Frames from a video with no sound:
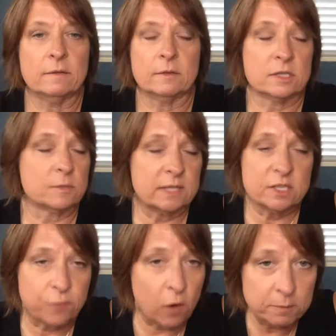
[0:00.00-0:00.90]
what the
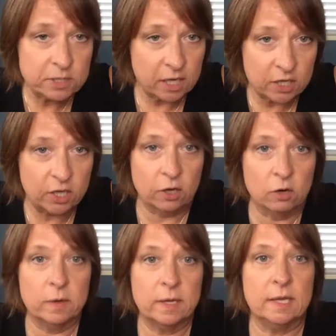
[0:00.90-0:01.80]
form's going to
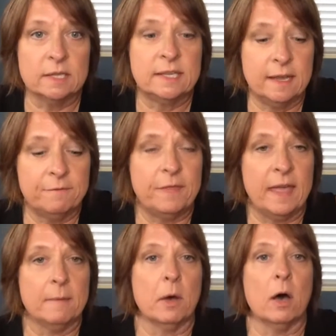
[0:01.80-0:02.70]
do is give
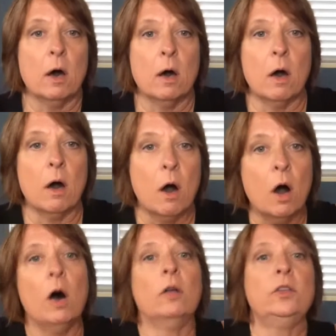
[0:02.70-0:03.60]
them
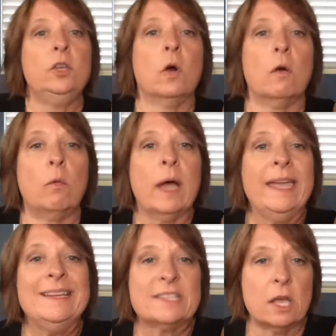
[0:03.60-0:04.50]
all your
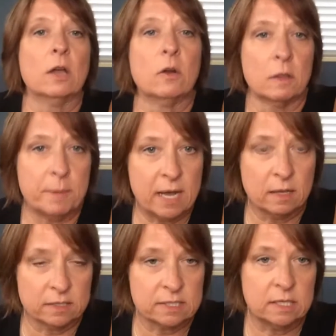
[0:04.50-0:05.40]
rights under the
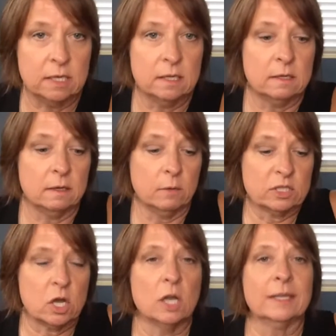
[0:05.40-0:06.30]
policy. It's
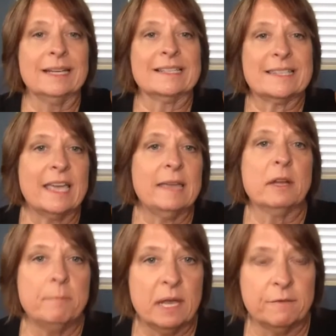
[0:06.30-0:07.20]
called an
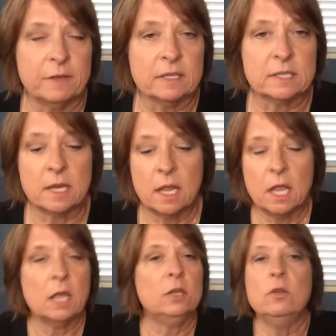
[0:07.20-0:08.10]
assignment of benefits.
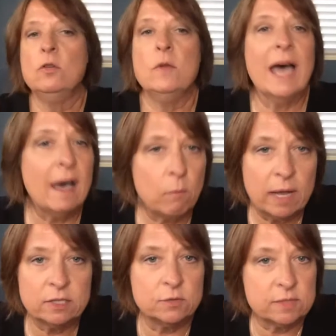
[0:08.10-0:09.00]
You do not
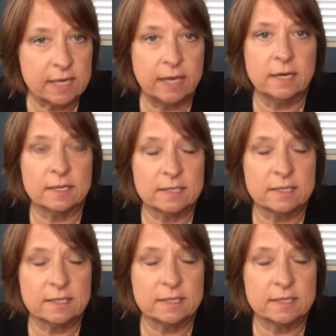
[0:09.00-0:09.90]
want to sign an
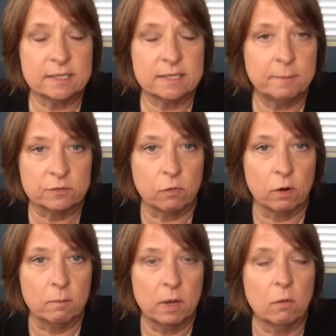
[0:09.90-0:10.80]
assignment of
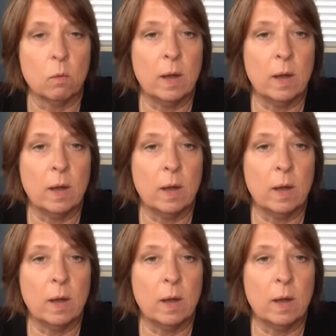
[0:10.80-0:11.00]
benefits form.